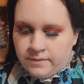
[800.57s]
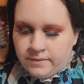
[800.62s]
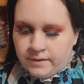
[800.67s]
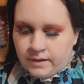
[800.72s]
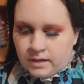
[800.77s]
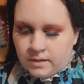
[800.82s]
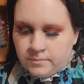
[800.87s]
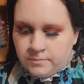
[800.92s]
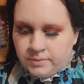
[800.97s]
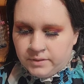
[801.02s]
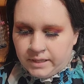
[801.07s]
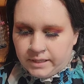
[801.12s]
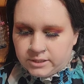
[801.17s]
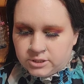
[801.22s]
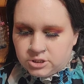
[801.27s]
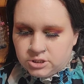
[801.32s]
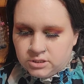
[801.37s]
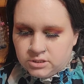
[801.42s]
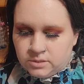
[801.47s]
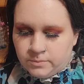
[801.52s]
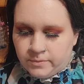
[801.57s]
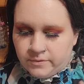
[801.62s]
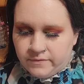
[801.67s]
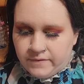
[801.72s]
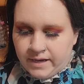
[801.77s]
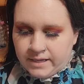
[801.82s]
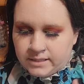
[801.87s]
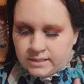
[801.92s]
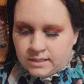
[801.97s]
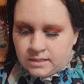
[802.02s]
the
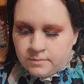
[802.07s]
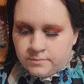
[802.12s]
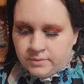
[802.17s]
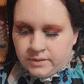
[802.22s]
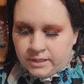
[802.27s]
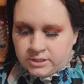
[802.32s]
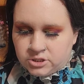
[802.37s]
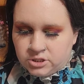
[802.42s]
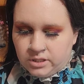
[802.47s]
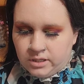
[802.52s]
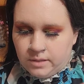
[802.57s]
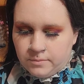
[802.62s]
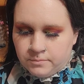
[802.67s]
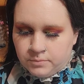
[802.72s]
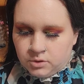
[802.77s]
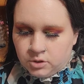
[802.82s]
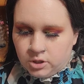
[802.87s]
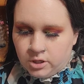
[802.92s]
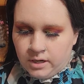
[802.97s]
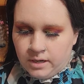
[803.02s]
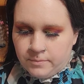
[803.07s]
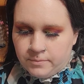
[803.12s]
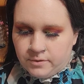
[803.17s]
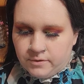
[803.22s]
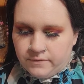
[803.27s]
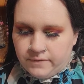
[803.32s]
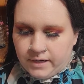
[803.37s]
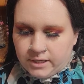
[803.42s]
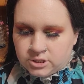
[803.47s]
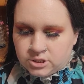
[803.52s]
complexion and blur
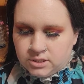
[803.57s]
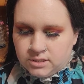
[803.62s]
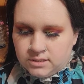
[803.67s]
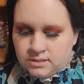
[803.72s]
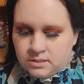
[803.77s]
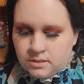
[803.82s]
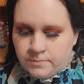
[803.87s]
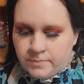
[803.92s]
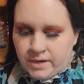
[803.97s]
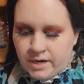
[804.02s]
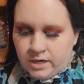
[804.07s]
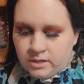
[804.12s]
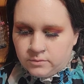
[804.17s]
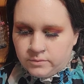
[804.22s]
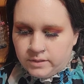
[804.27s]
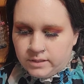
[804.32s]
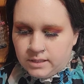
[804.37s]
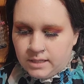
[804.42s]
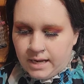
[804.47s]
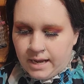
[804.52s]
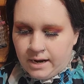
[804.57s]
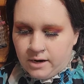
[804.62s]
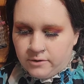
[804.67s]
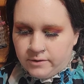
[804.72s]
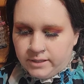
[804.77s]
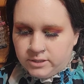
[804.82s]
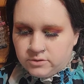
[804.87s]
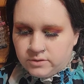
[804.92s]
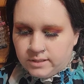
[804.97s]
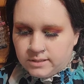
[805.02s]
imperfections, paired with an
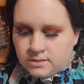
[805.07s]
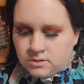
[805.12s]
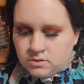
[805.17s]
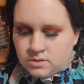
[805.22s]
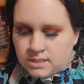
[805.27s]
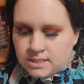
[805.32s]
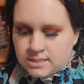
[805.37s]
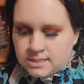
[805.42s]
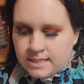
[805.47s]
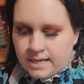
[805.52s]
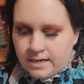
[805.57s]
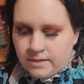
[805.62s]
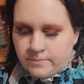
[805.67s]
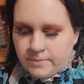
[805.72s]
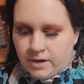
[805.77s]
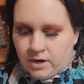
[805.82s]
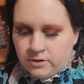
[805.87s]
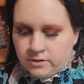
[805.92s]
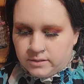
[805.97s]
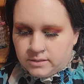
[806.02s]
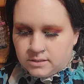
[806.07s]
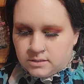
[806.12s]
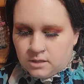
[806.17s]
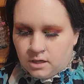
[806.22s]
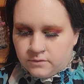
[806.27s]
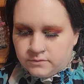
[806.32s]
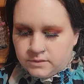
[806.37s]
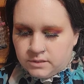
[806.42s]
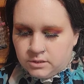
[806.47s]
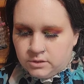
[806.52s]
airy translucent setting powder to
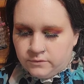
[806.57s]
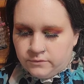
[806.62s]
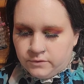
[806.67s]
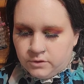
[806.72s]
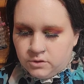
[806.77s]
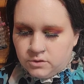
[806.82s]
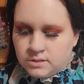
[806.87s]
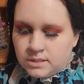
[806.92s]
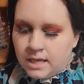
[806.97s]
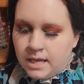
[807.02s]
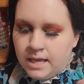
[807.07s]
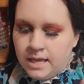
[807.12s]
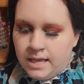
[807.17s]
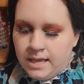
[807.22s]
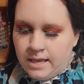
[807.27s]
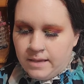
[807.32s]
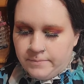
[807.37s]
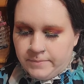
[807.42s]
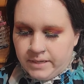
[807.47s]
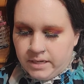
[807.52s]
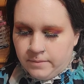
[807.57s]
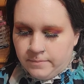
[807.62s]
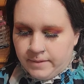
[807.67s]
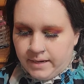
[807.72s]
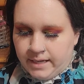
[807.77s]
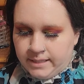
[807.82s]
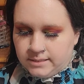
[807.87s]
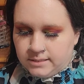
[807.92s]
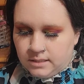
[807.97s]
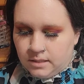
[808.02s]
soften, diffuse, and
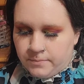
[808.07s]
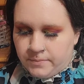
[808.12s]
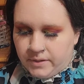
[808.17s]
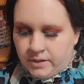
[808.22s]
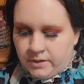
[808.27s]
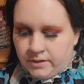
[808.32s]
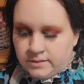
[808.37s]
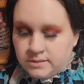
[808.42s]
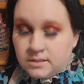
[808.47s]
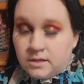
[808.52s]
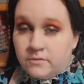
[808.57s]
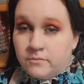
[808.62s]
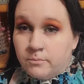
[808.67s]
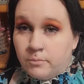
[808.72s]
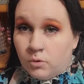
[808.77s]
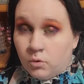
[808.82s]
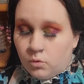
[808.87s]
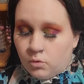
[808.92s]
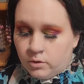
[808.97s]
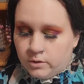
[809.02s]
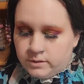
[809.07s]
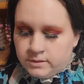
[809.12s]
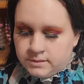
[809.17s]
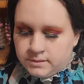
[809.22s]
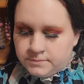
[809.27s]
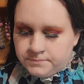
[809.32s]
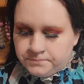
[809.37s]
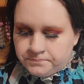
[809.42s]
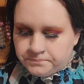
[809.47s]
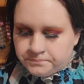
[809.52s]
minimize the appearance of
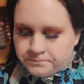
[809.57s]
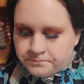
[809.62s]
pores.